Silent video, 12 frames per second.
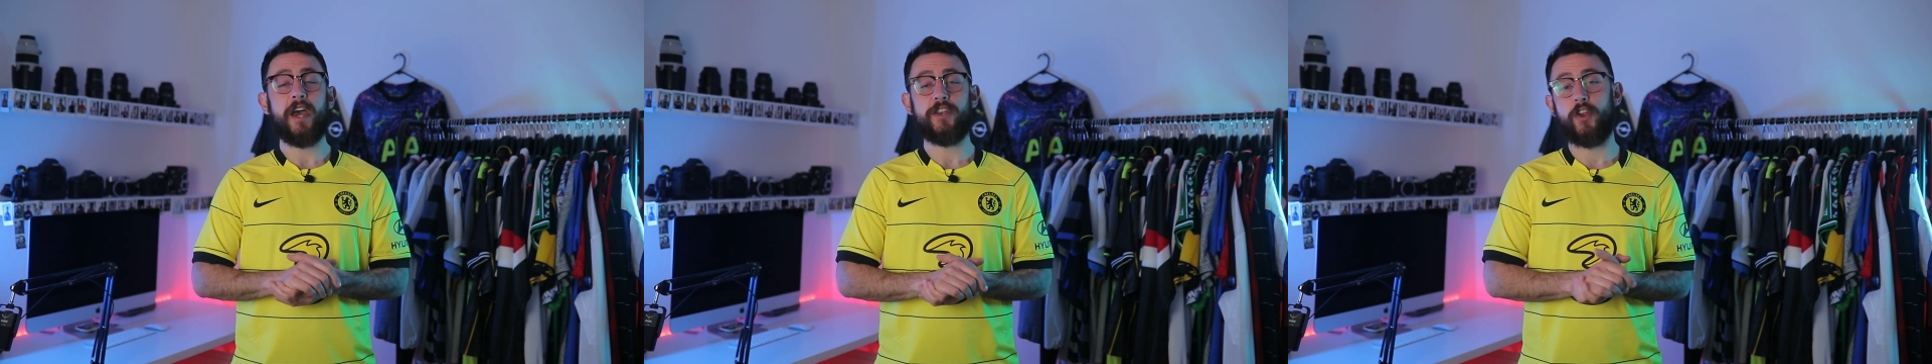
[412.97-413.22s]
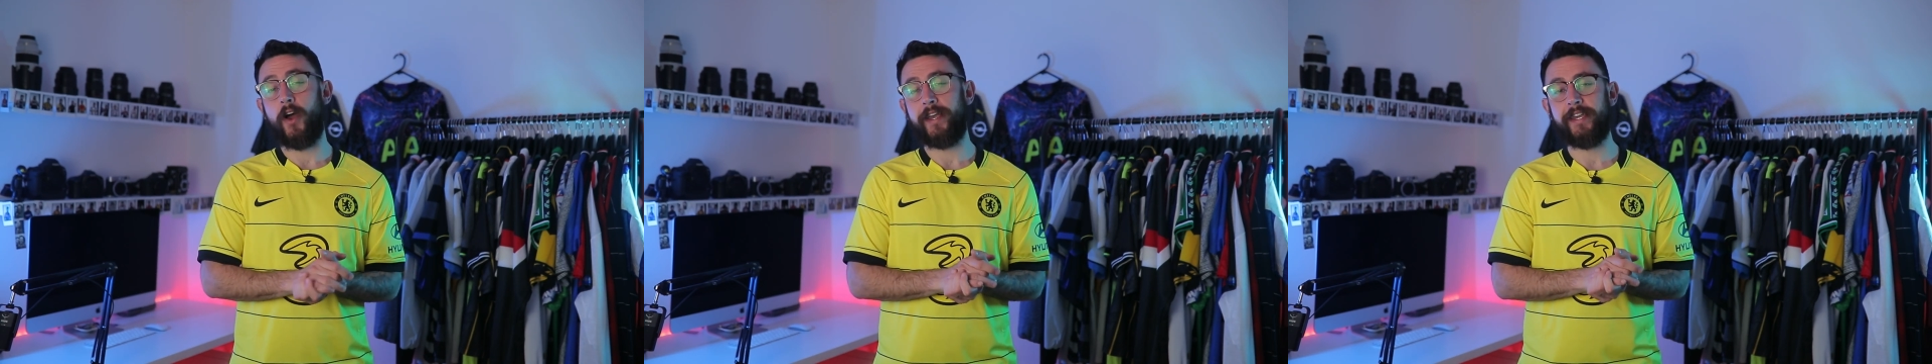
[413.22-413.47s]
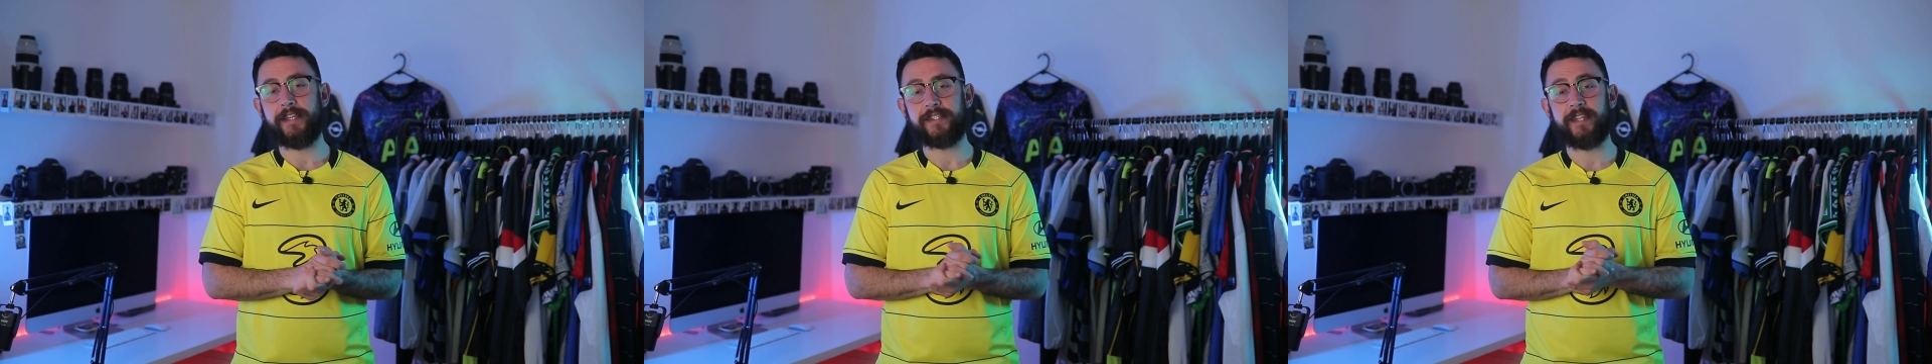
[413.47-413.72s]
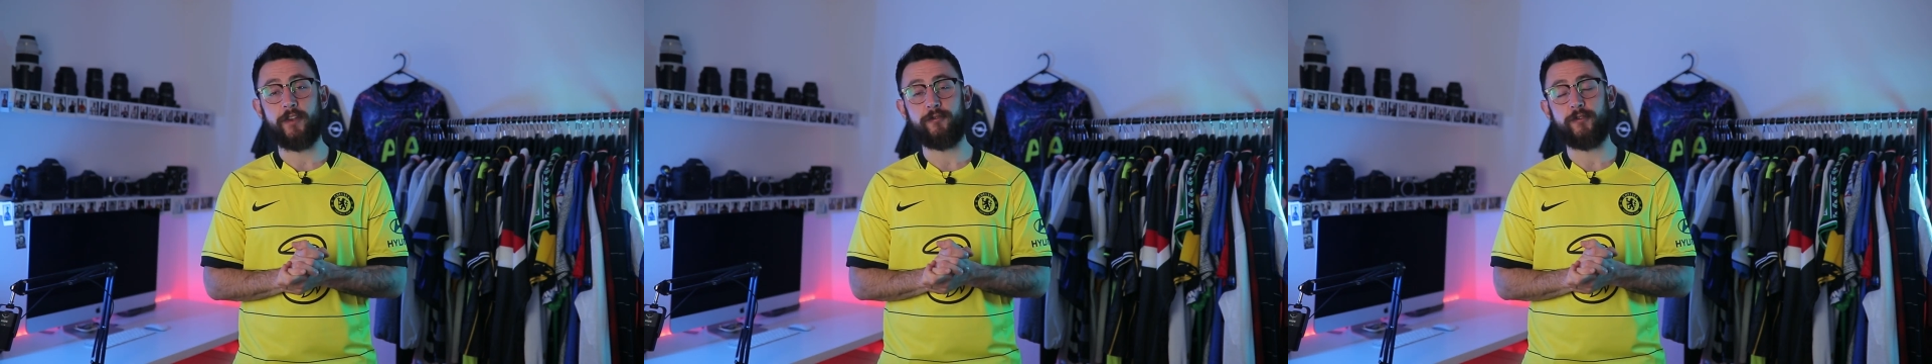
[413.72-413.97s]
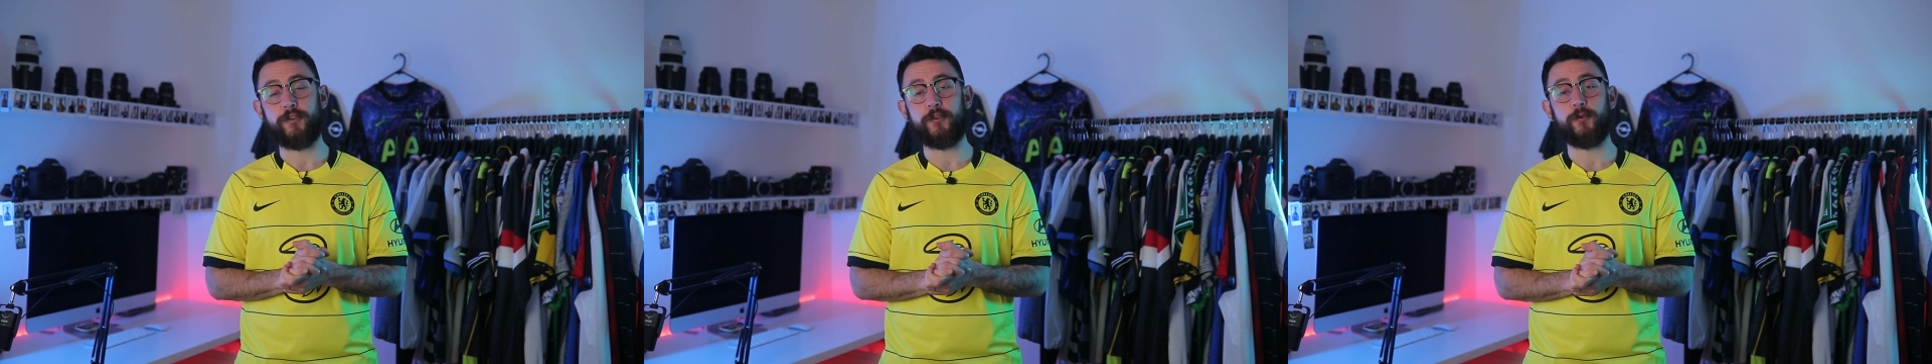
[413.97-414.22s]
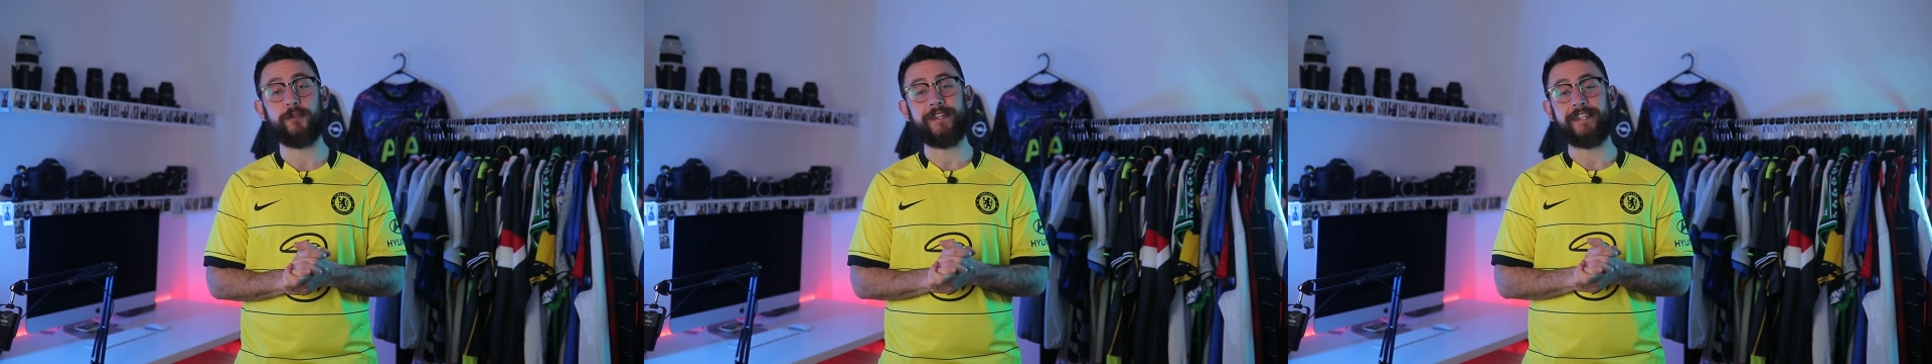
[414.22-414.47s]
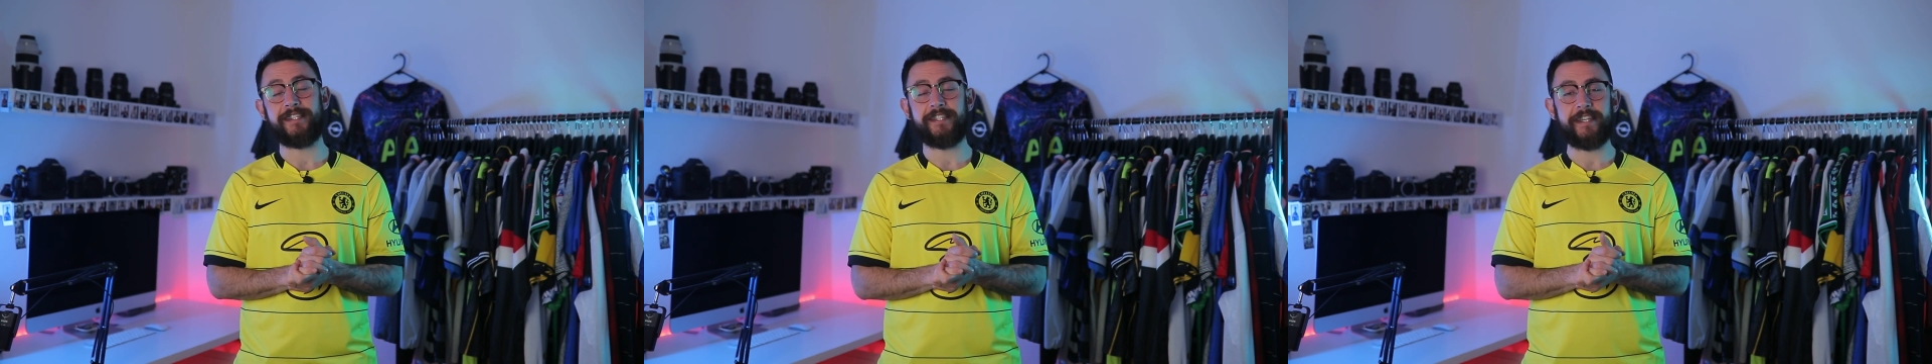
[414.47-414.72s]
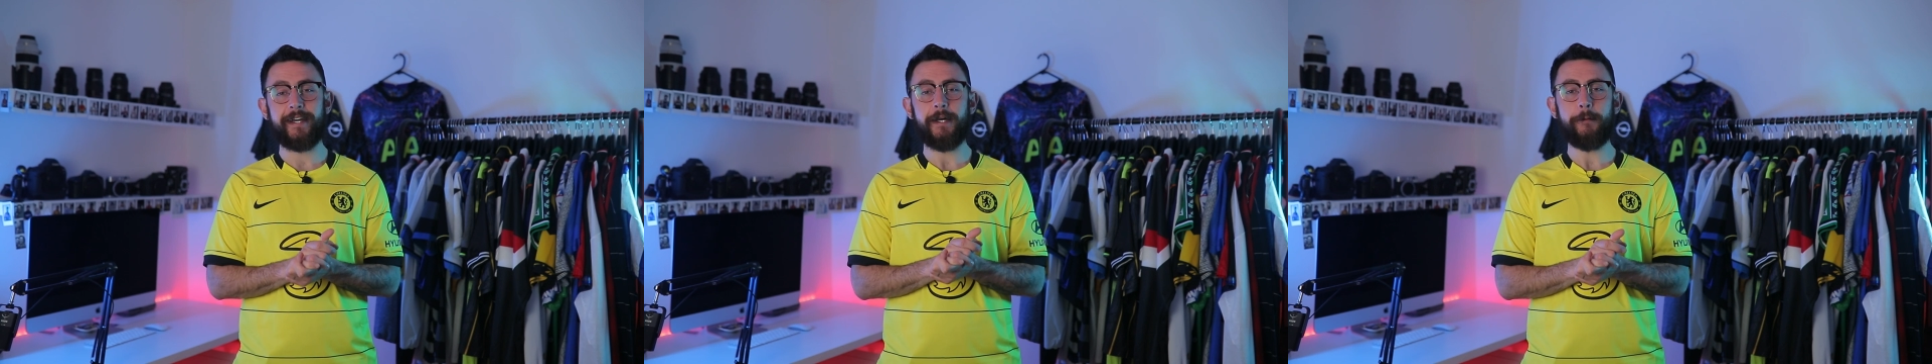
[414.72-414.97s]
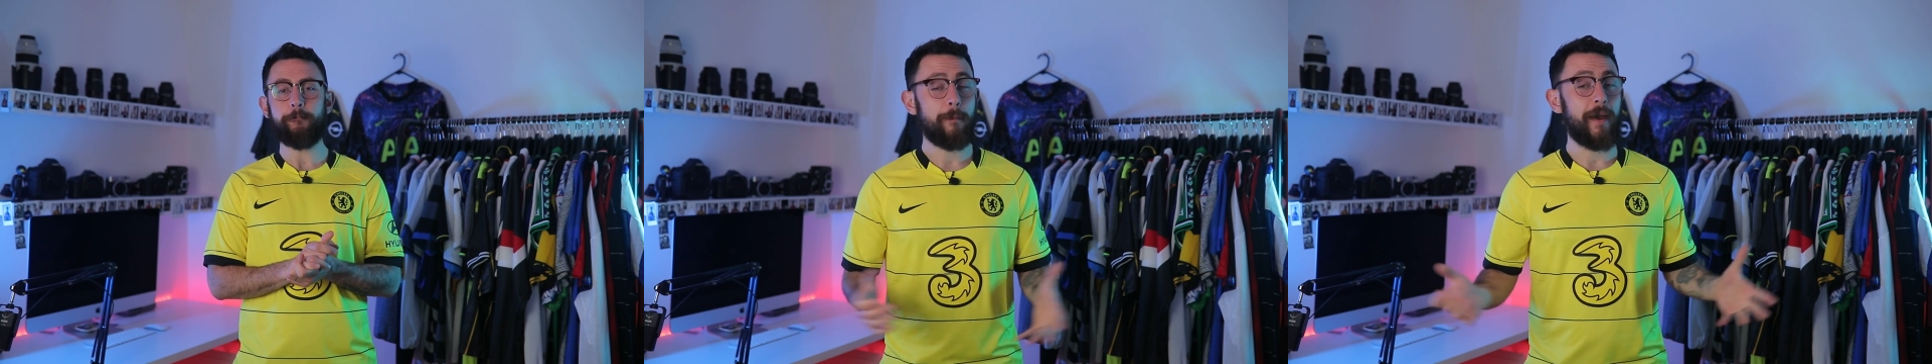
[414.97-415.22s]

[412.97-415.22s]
Nike has done for you this year.